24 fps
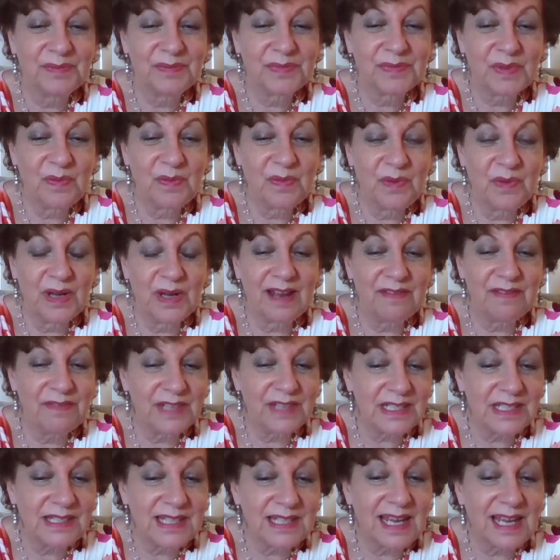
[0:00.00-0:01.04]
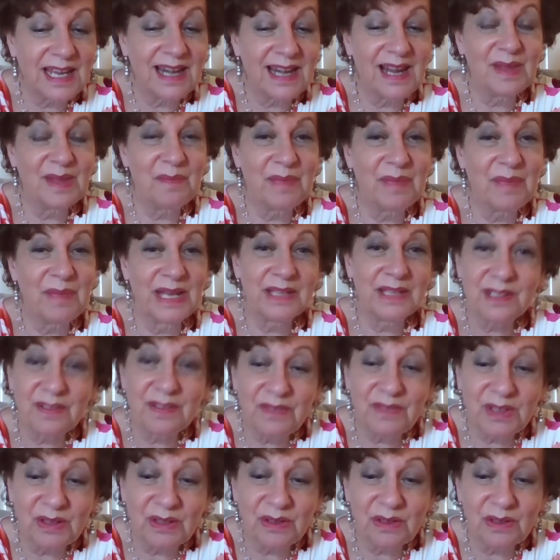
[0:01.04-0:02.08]
When I fixate on the best
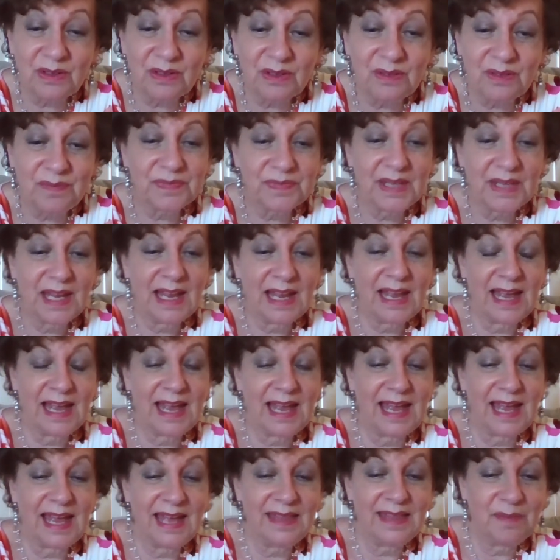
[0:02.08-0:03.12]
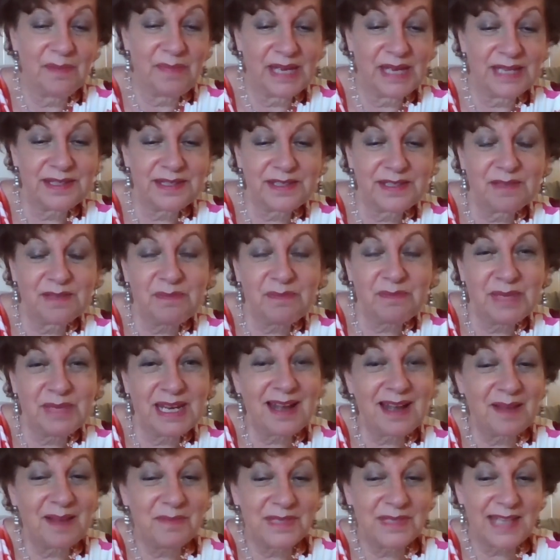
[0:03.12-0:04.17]
of you, and the best of me
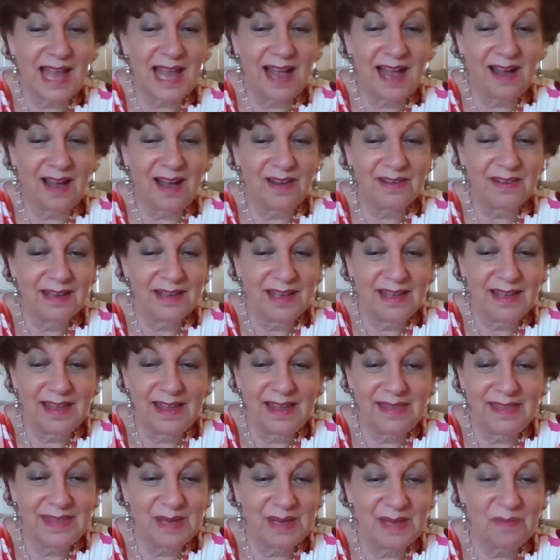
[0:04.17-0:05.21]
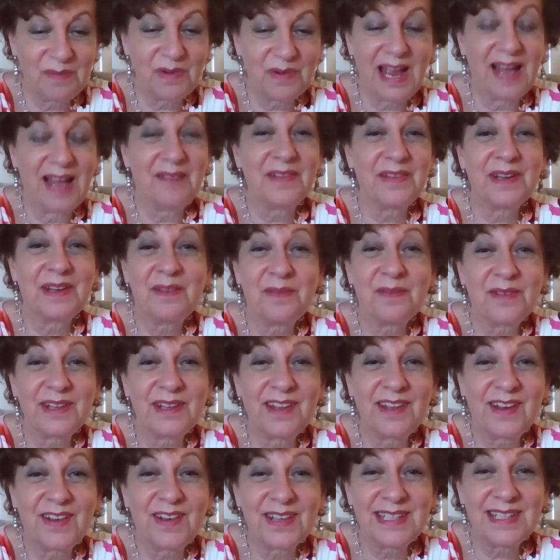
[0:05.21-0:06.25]
comes out, and then we're having a
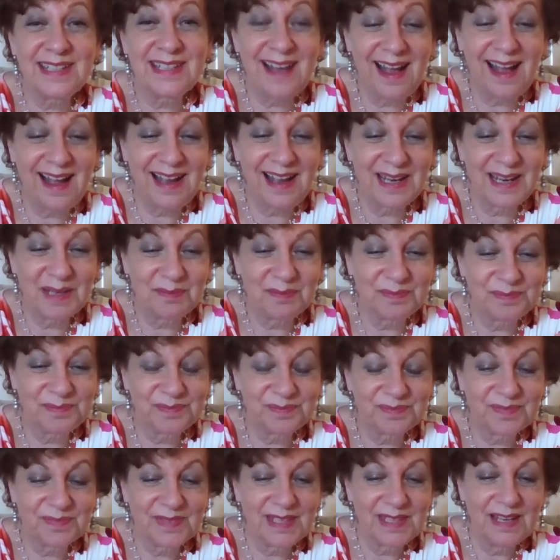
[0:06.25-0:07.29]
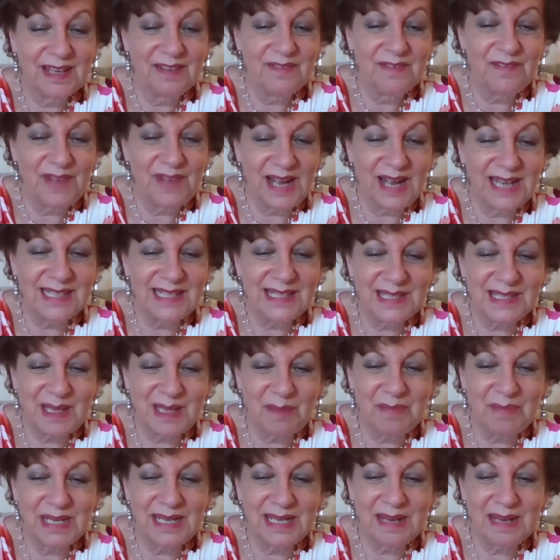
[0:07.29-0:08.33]
really good time. Find
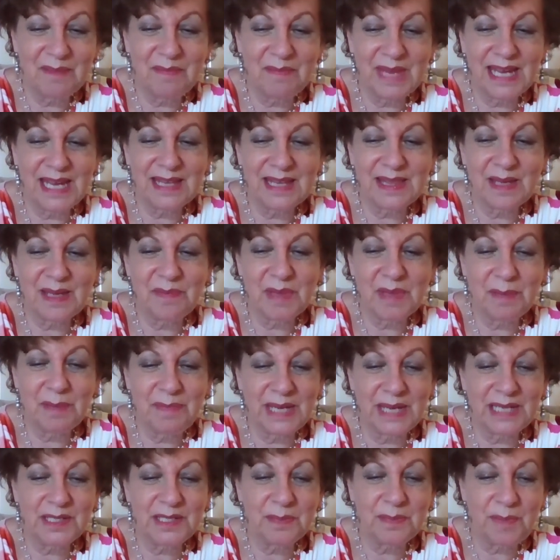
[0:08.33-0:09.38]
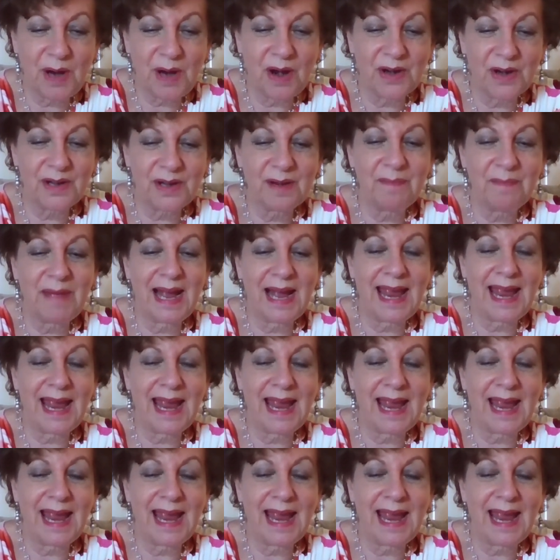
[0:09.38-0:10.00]
somebody and make them the best partner by